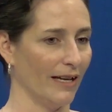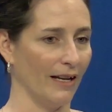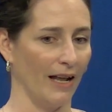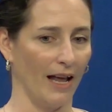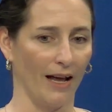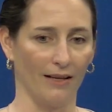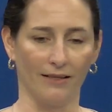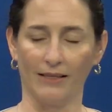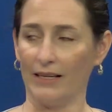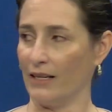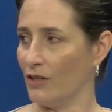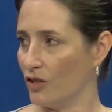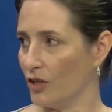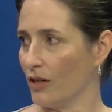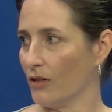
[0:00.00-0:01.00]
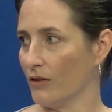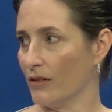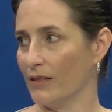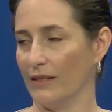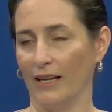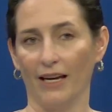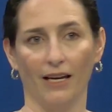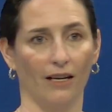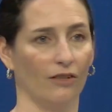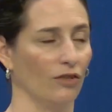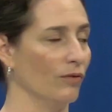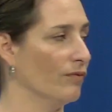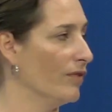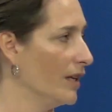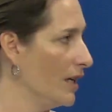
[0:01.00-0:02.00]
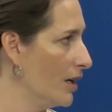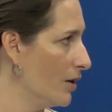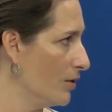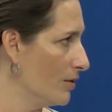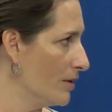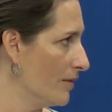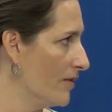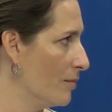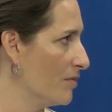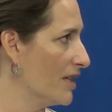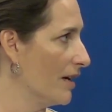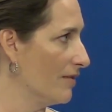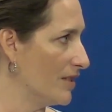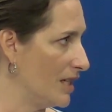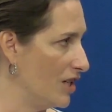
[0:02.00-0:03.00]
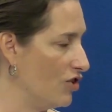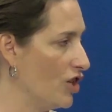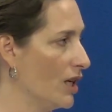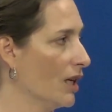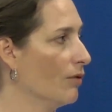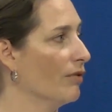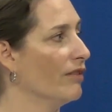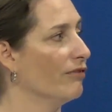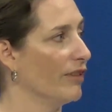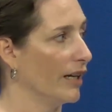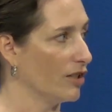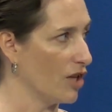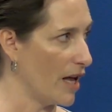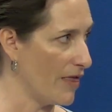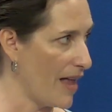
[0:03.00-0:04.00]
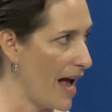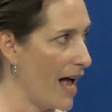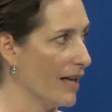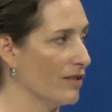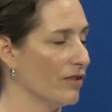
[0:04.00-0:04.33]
And as interns, they do videos of themselves teaching and reflect on that.